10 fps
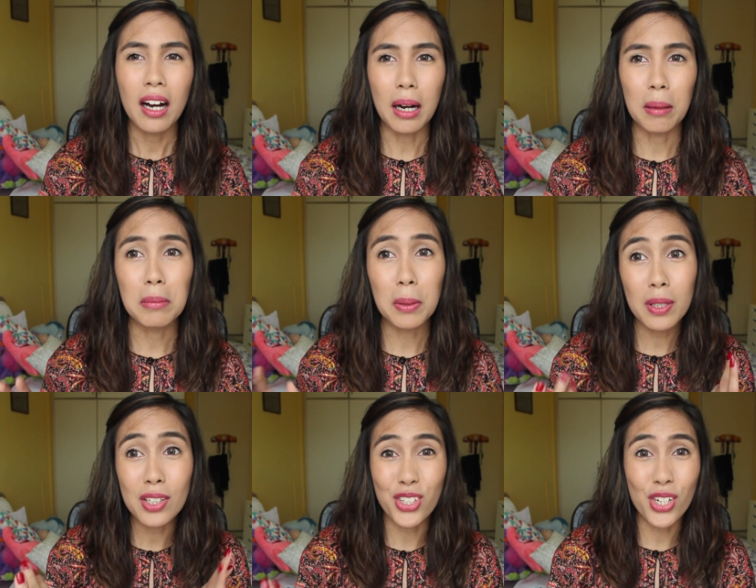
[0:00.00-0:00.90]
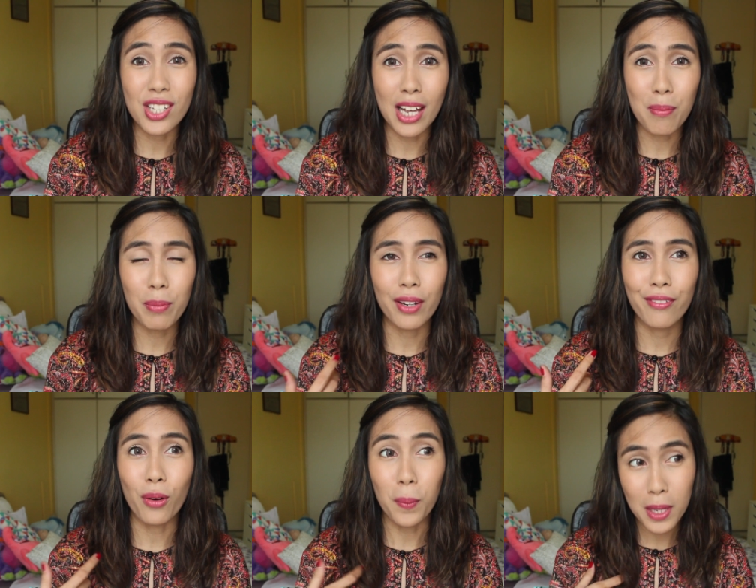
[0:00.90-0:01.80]
um, maybe it's just them but
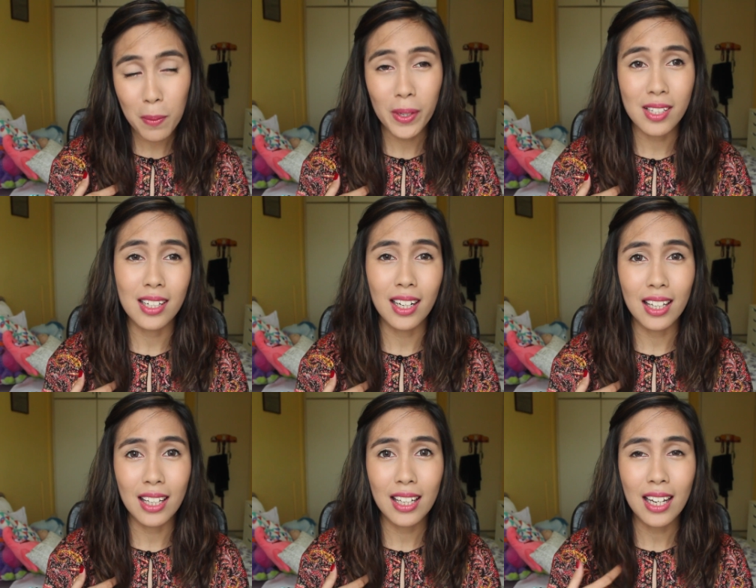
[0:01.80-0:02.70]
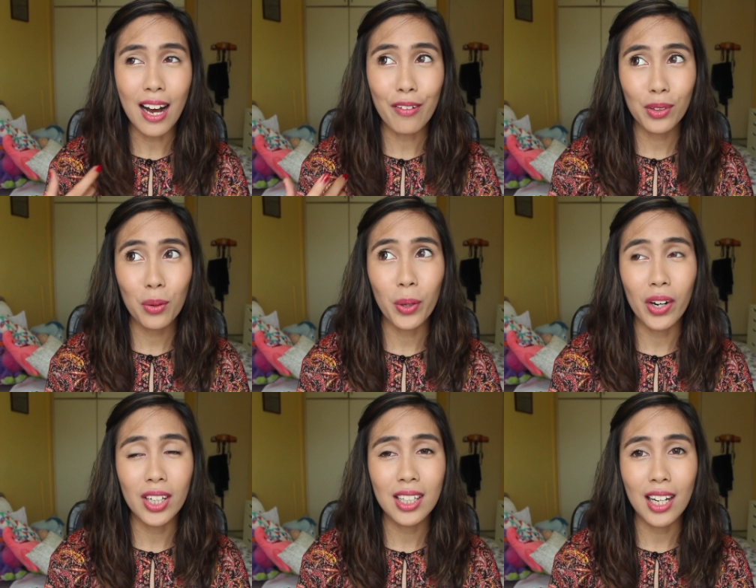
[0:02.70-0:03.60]
for me personally after
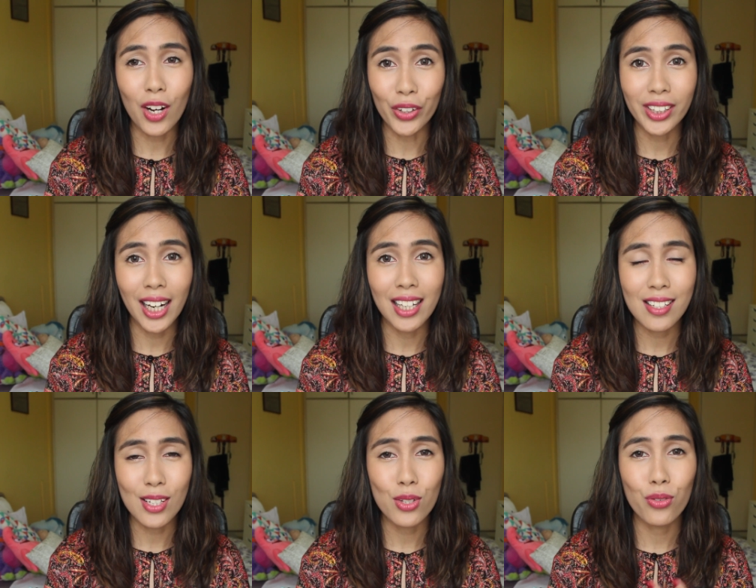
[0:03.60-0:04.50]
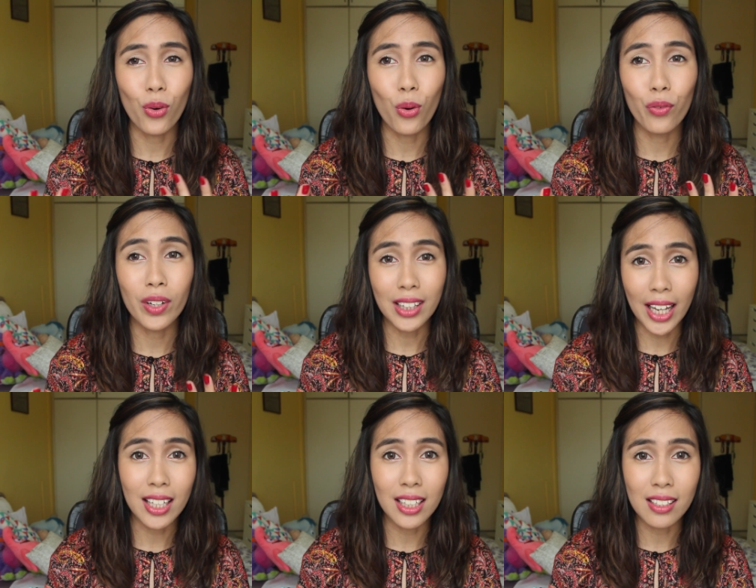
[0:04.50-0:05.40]
wearing contact lenses for over
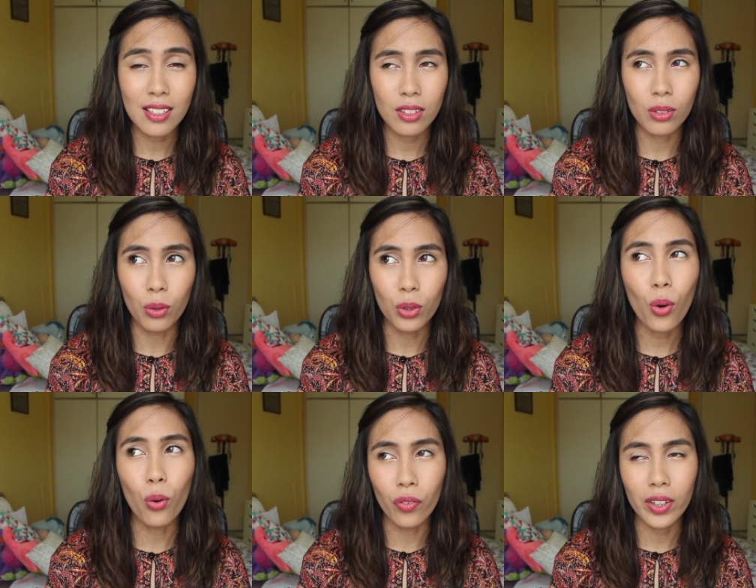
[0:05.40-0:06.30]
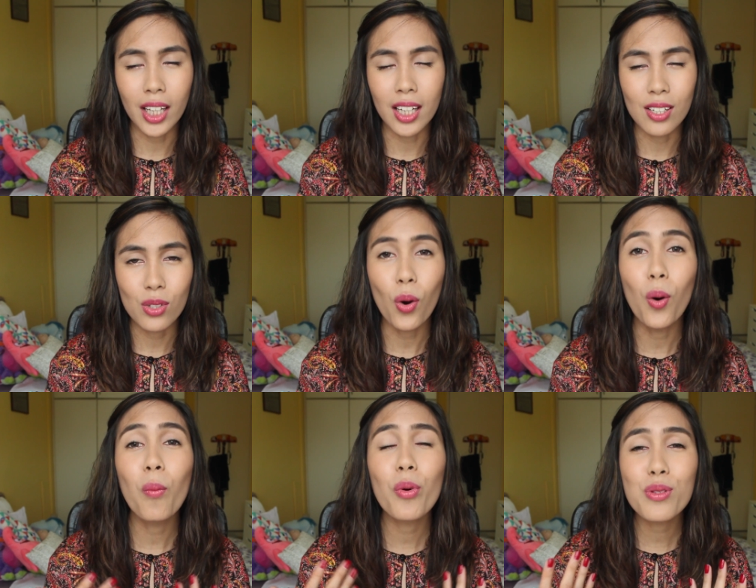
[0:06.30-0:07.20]
10 years no not over 10 years
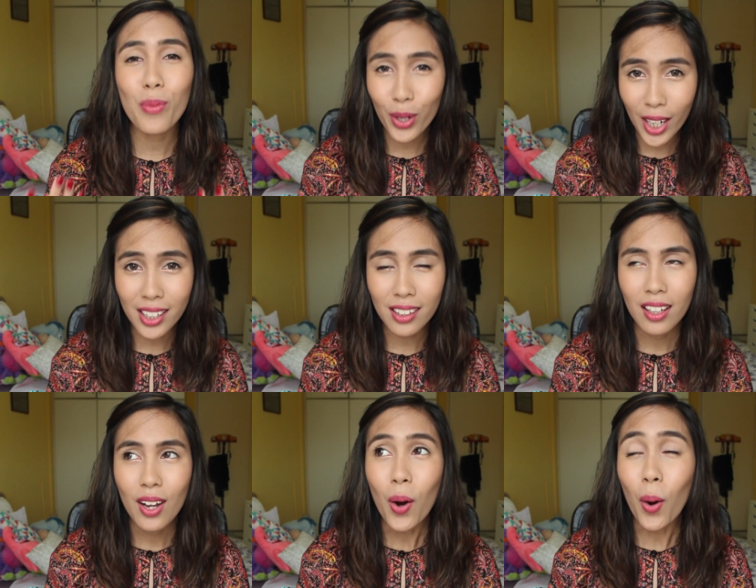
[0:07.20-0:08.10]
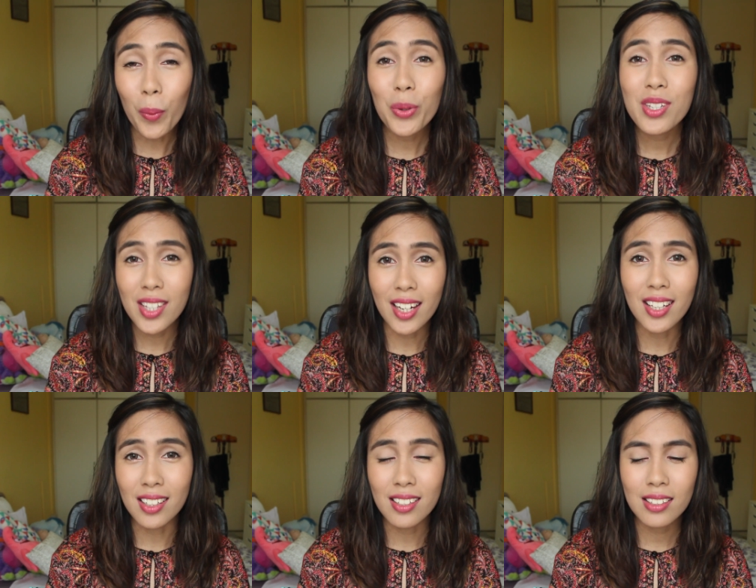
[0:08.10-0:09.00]
almost more than almost 10
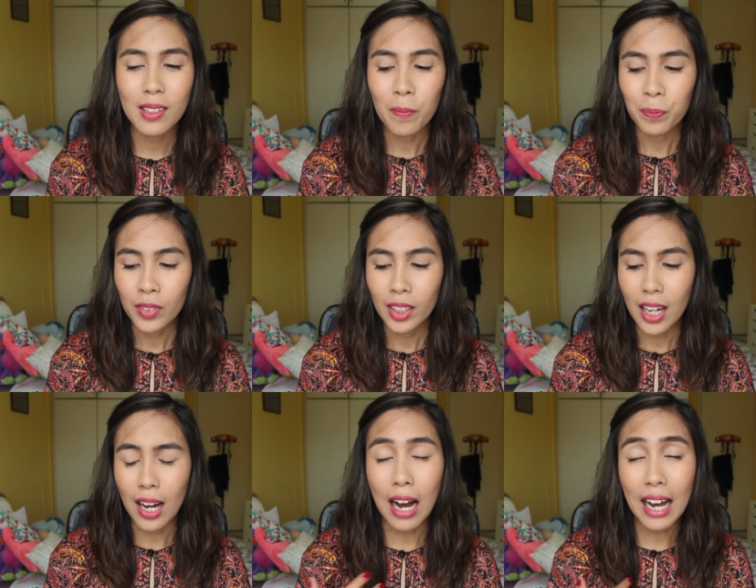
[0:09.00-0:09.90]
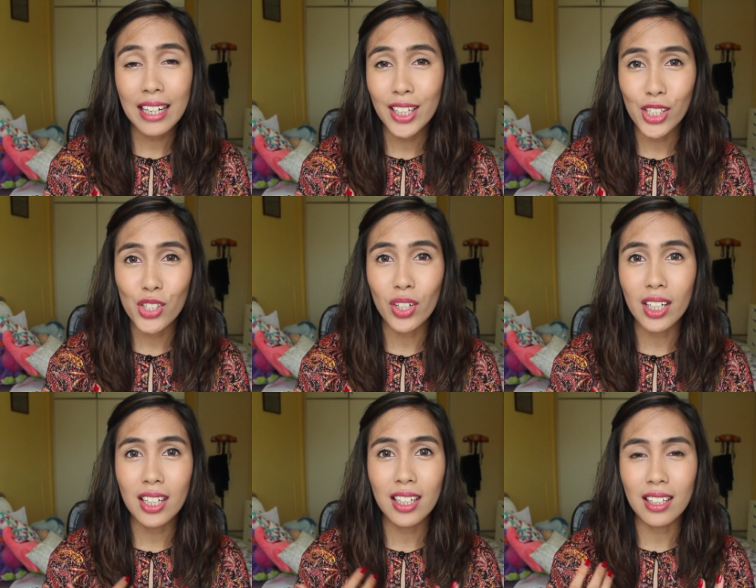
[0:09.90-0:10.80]
years I
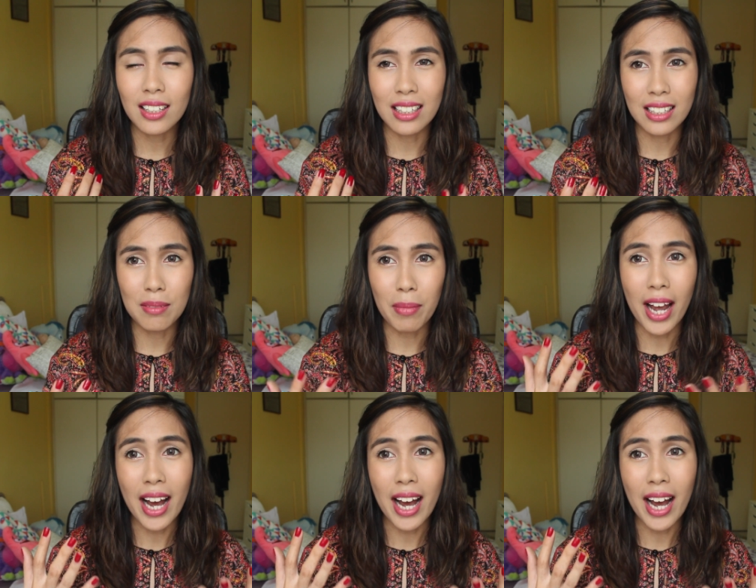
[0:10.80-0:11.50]
naturally my